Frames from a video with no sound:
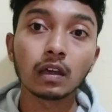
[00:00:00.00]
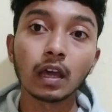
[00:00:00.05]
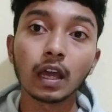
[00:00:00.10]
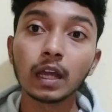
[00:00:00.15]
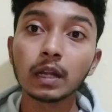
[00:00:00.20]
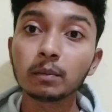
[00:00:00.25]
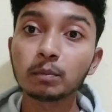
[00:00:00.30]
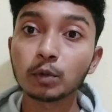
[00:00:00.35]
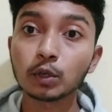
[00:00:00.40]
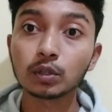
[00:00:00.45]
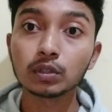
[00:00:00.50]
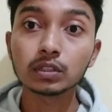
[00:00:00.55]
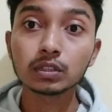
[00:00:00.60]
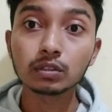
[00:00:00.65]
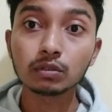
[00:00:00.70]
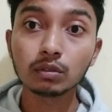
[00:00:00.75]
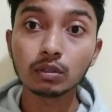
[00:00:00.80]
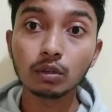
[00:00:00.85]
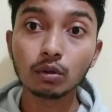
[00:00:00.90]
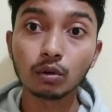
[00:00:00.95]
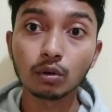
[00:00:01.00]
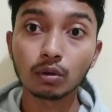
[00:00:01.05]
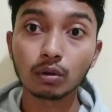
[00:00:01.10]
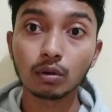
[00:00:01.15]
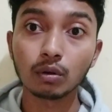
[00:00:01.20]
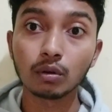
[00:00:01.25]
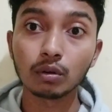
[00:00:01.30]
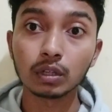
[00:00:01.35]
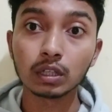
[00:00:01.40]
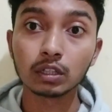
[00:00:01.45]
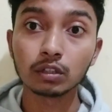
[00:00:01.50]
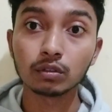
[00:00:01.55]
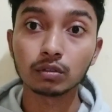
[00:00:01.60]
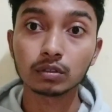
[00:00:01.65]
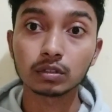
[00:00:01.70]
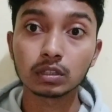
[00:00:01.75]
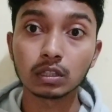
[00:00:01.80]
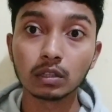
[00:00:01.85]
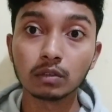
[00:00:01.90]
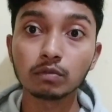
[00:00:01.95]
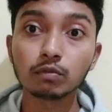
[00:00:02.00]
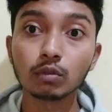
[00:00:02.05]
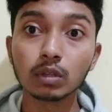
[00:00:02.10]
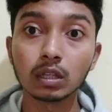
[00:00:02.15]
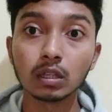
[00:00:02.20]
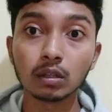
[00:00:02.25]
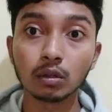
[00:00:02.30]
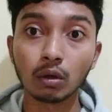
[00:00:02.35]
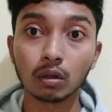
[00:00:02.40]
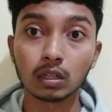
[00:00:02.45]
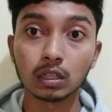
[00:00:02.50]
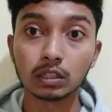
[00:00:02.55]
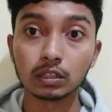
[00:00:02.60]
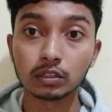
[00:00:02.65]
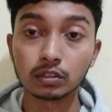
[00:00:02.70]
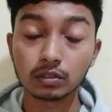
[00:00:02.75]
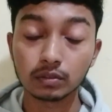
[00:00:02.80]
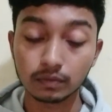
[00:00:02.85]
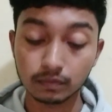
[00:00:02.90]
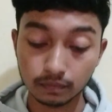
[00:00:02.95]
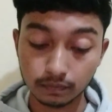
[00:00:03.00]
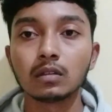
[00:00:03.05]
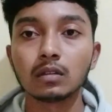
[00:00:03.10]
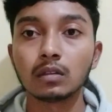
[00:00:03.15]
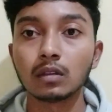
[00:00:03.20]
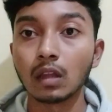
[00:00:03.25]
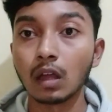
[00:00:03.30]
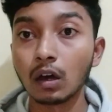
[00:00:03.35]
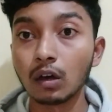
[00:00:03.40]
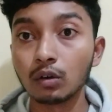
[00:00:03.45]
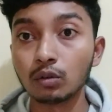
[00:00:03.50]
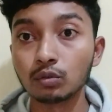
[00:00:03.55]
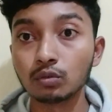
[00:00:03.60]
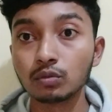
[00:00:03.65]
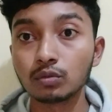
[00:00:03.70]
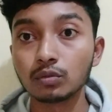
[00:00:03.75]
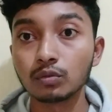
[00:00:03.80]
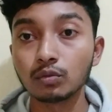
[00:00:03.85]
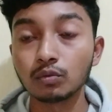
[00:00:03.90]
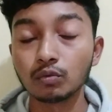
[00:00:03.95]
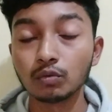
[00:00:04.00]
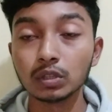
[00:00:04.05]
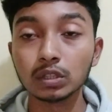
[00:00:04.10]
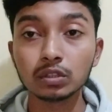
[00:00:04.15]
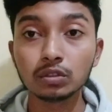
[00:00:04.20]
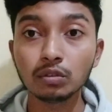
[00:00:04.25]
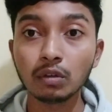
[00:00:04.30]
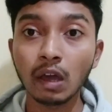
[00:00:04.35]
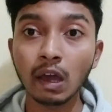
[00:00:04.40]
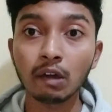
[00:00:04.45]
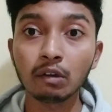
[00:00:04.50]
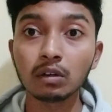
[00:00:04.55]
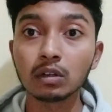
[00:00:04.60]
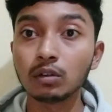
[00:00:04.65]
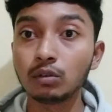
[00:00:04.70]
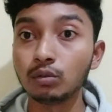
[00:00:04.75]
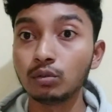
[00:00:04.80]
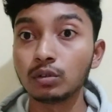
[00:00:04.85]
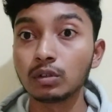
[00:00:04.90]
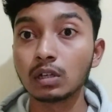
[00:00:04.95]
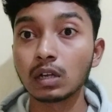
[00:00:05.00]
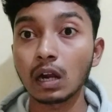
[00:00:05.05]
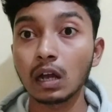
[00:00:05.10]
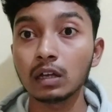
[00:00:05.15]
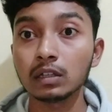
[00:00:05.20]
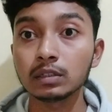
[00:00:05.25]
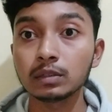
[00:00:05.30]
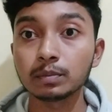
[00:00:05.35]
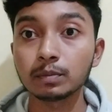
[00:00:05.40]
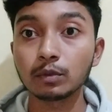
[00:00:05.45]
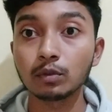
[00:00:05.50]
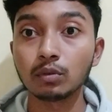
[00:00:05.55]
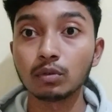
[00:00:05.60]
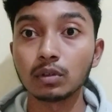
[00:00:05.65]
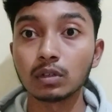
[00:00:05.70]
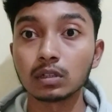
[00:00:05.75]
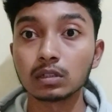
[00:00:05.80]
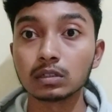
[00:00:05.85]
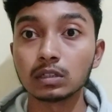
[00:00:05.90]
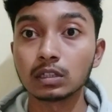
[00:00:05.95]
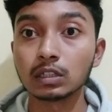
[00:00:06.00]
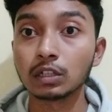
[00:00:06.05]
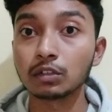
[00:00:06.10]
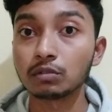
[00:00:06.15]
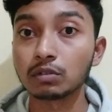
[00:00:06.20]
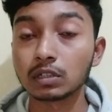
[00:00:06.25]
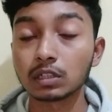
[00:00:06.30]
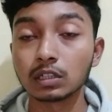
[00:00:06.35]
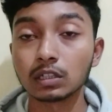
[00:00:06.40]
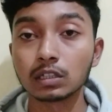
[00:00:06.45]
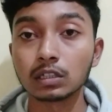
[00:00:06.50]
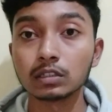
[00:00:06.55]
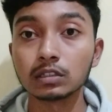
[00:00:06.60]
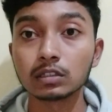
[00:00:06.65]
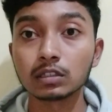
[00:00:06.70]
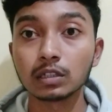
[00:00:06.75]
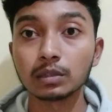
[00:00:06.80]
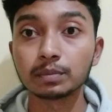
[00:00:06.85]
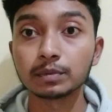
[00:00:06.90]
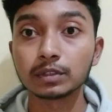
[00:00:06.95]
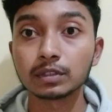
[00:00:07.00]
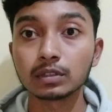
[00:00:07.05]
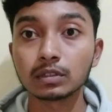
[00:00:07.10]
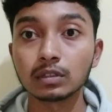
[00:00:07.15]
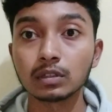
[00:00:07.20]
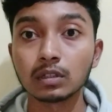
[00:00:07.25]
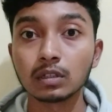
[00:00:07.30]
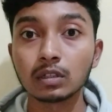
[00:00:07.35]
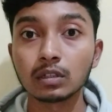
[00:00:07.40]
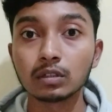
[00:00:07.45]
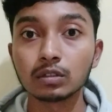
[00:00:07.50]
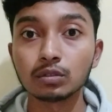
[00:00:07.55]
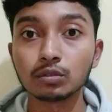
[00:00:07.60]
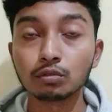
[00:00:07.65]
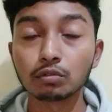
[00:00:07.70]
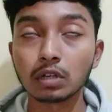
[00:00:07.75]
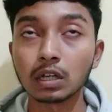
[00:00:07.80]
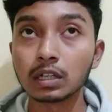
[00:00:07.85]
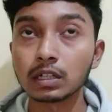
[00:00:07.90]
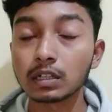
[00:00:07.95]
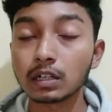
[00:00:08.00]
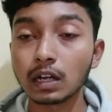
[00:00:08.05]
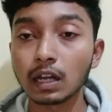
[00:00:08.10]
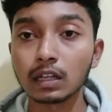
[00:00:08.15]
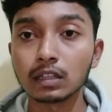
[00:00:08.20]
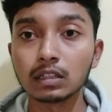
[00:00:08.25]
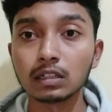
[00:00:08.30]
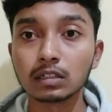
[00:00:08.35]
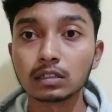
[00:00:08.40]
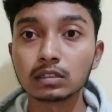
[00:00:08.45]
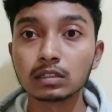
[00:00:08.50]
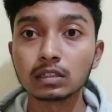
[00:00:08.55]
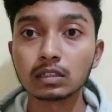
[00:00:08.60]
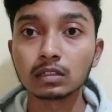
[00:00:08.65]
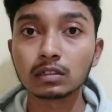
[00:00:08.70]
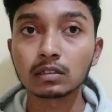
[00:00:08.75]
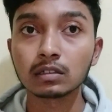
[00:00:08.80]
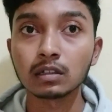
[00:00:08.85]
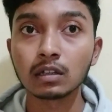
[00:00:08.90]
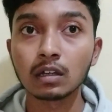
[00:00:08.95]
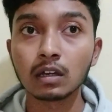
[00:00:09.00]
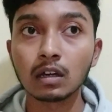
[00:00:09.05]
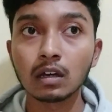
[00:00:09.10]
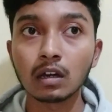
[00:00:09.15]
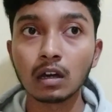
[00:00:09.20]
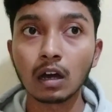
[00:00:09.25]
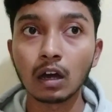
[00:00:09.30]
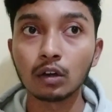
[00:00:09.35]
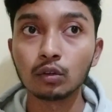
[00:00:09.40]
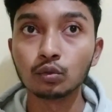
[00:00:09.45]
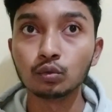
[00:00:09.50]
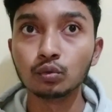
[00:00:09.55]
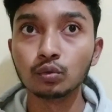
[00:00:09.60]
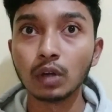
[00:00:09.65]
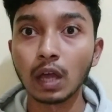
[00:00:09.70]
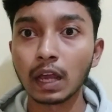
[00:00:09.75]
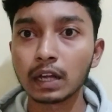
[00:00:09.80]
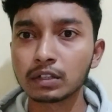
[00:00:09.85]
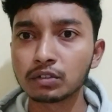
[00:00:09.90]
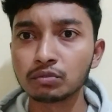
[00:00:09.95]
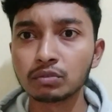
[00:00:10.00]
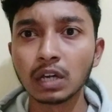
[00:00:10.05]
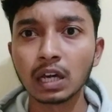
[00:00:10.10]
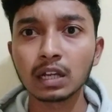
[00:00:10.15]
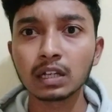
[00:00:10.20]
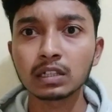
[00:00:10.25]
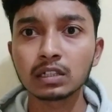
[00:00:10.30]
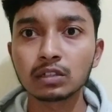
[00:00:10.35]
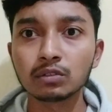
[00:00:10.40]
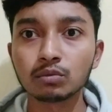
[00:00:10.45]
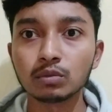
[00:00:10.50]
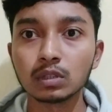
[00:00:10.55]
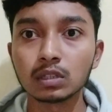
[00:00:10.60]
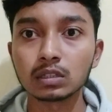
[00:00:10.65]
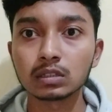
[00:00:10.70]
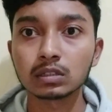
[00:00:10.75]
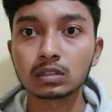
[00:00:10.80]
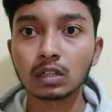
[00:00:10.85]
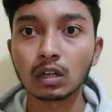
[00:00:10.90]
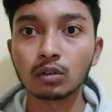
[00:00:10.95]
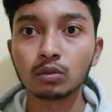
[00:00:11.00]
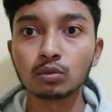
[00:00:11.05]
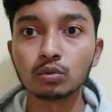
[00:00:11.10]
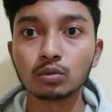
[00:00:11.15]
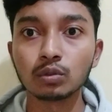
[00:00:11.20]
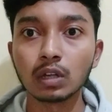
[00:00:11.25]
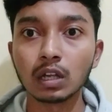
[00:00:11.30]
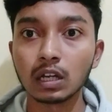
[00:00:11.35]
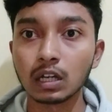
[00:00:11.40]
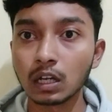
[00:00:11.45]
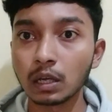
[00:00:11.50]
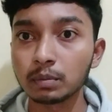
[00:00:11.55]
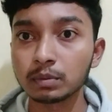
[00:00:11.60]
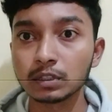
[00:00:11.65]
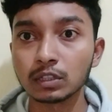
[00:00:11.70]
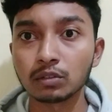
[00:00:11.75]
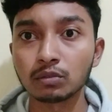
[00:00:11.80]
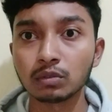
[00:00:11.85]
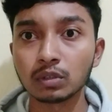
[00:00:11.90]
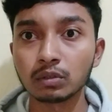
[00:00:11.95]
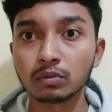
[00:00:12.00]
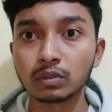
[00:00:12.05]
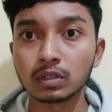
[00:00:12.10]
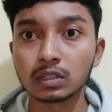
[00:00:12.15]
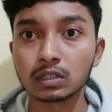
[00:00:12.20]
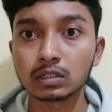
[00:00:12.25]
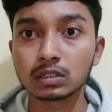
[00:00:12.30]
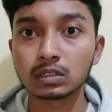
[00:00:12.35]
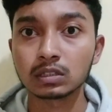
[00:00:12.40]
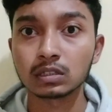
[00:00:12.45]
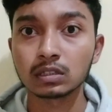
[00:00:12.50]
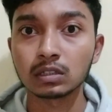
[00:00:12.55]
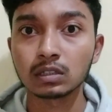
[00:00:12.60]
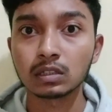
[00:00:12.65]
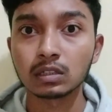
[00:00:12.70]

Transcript: and progressively overloading yourself with the knowledge. Now, once you have a good grasp over the networking concepts, you can try learning how Active Directory works, how LDAP server works,